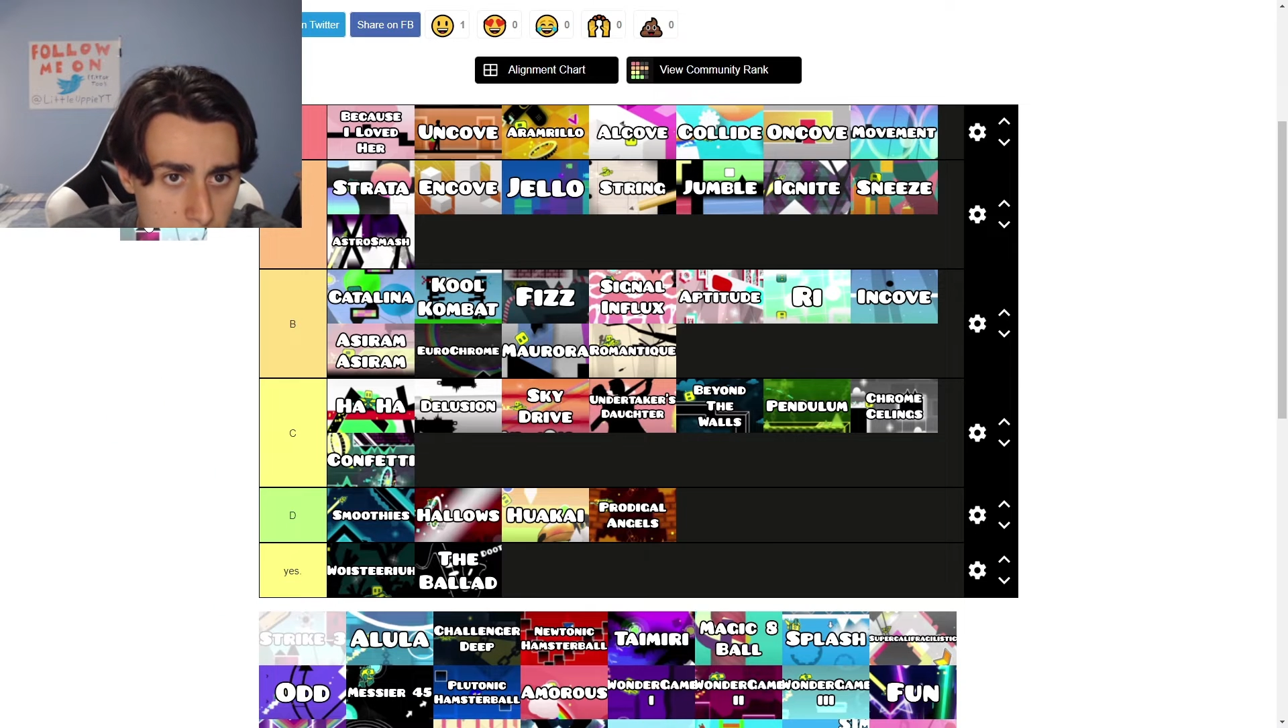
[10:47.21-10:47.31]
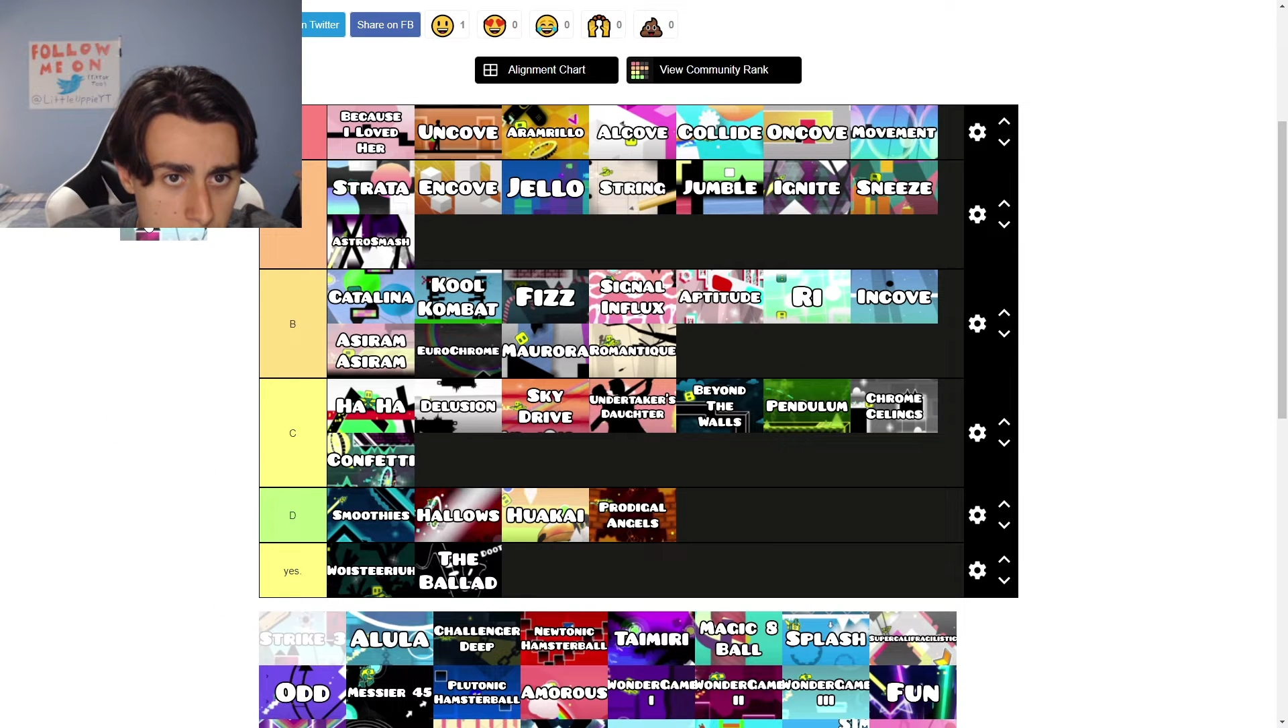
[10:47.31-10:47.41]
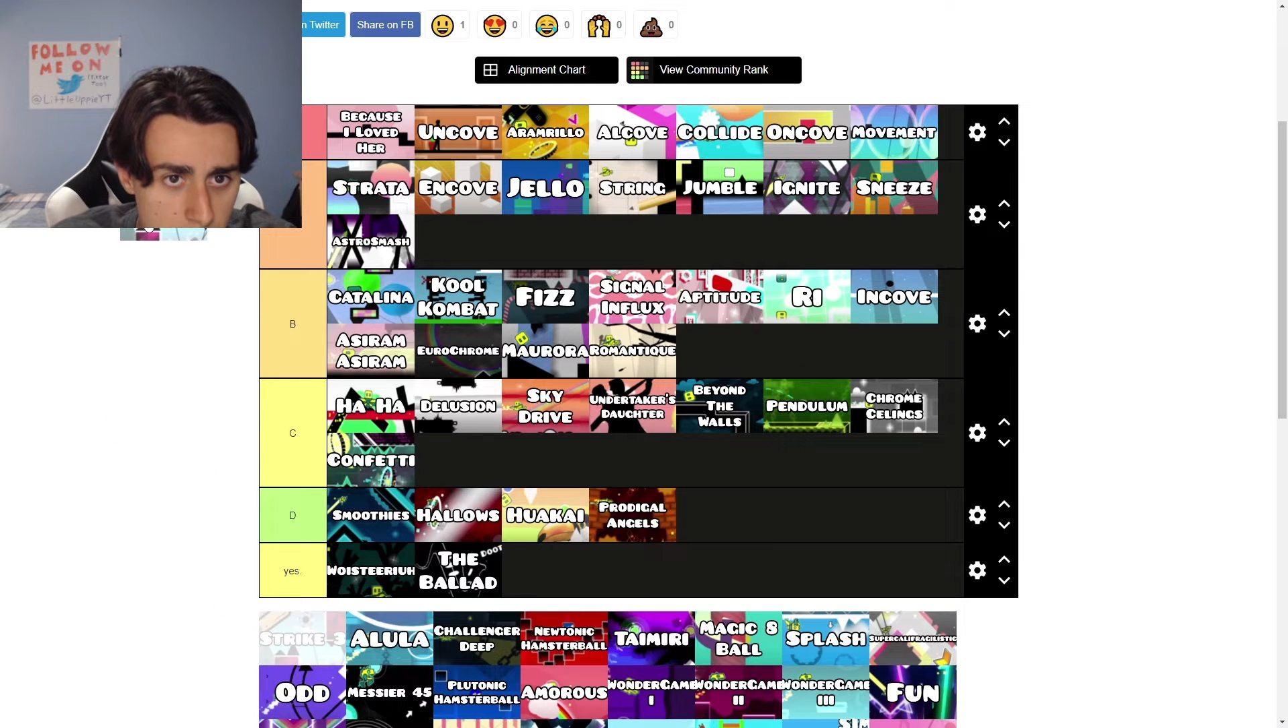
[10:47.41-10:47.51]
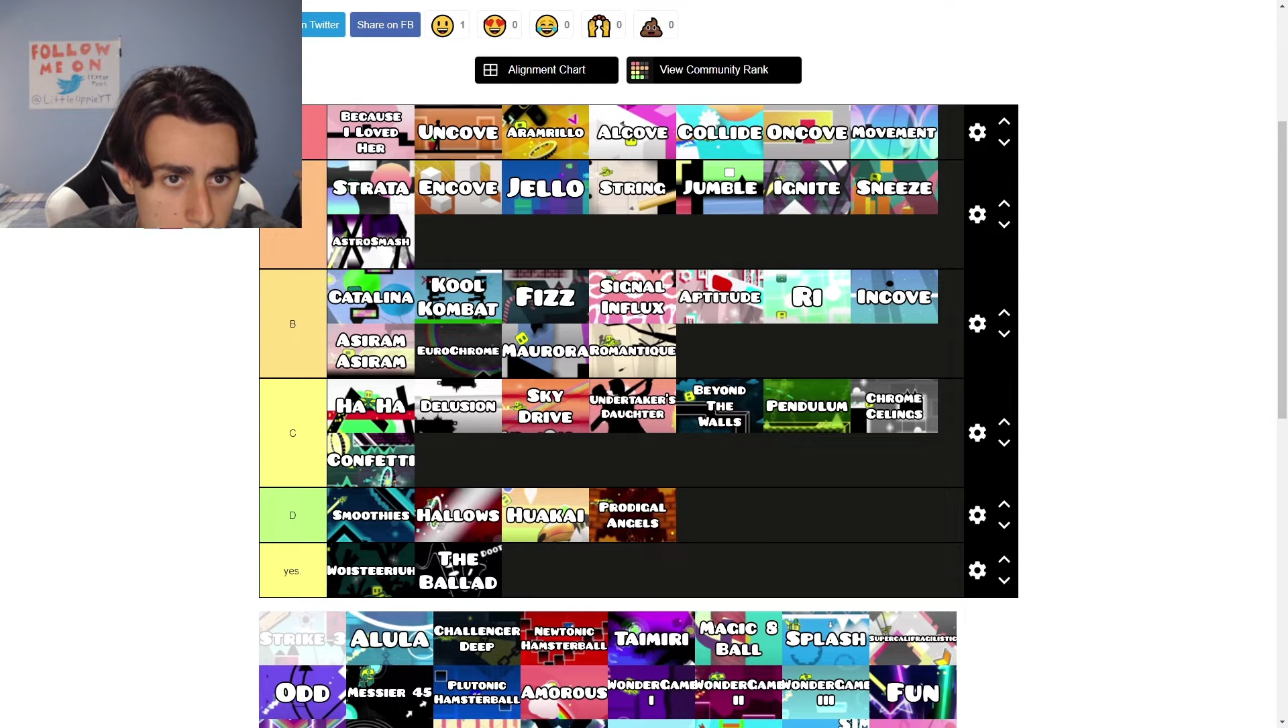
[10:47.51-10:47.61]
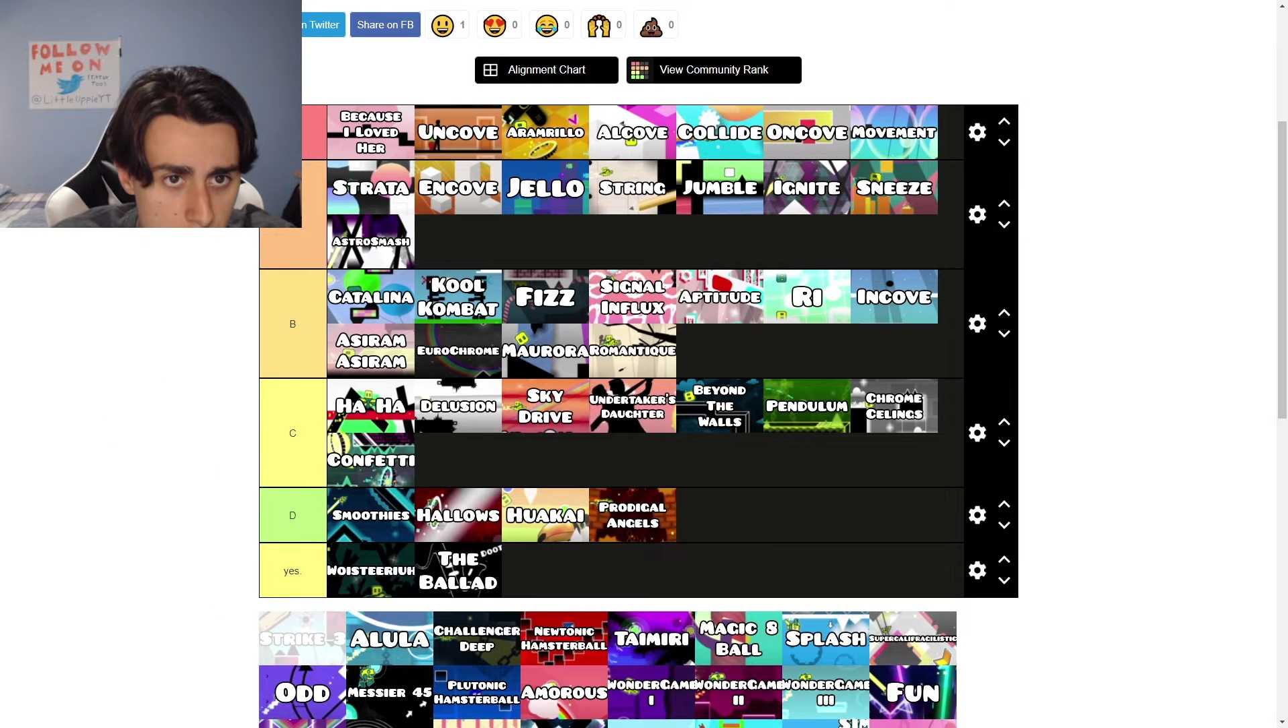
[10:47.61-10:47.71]

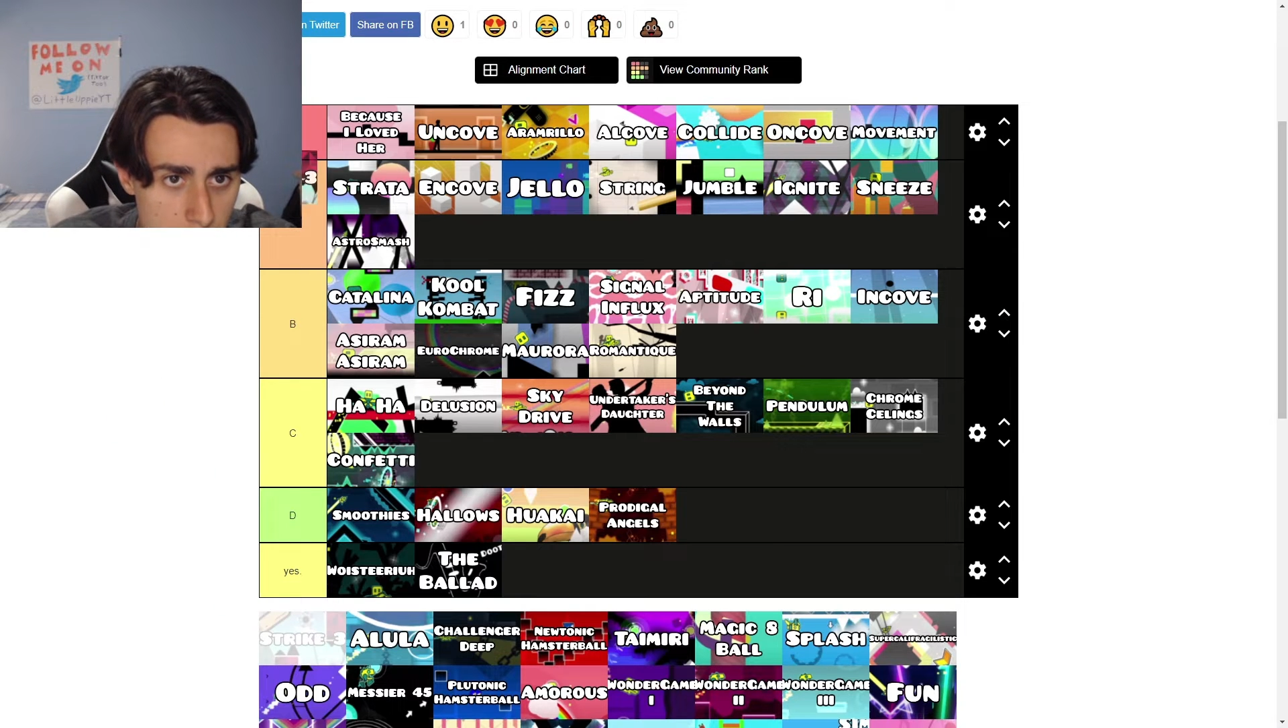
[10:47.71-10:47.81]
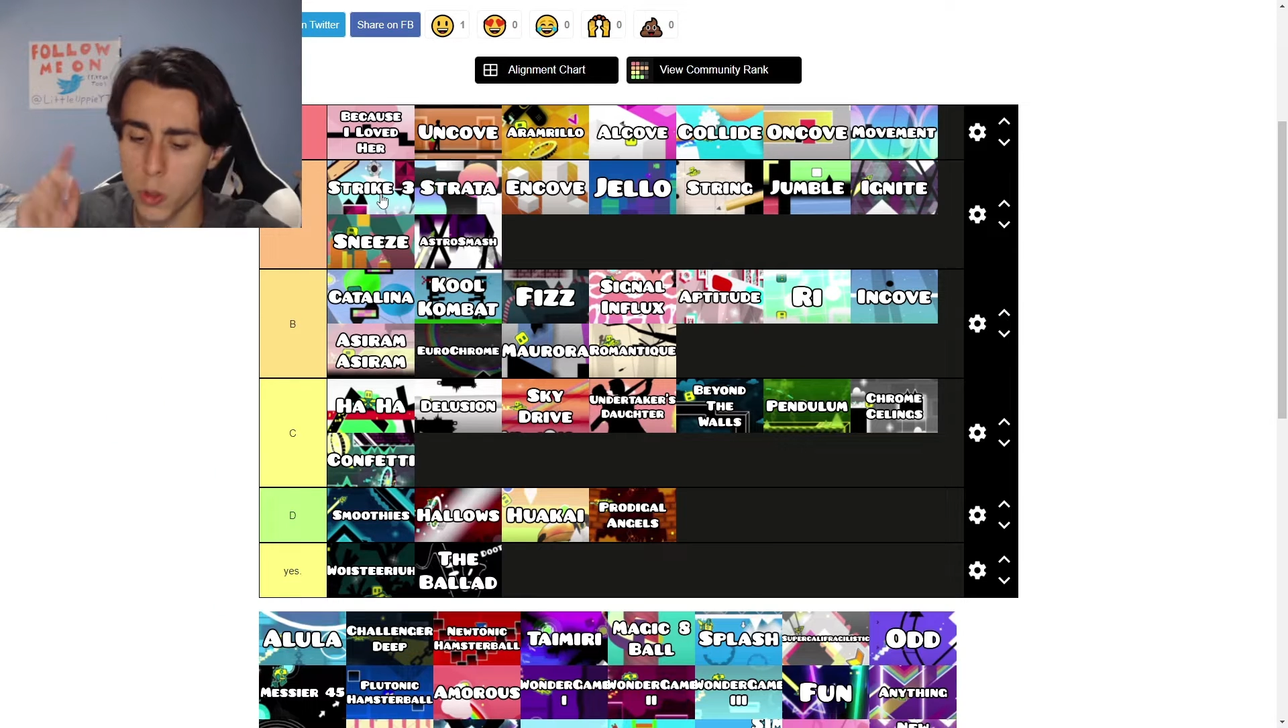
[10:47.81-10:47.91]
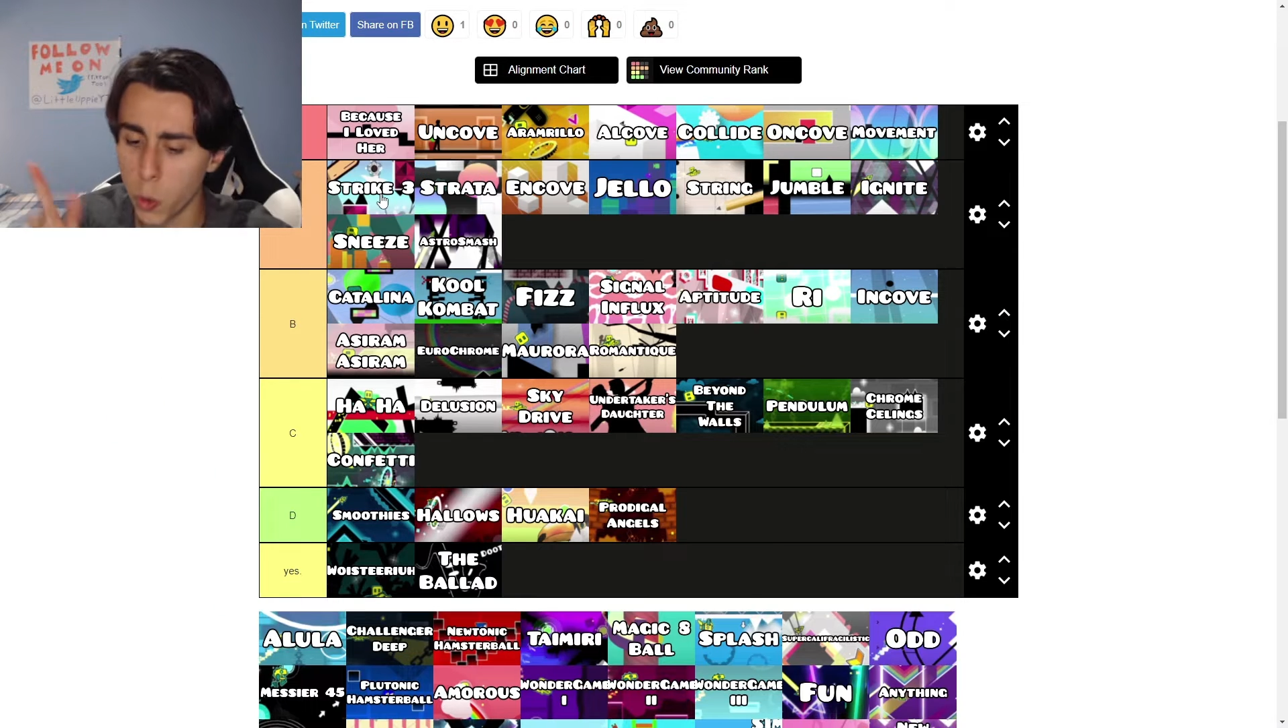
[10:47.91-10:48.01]
this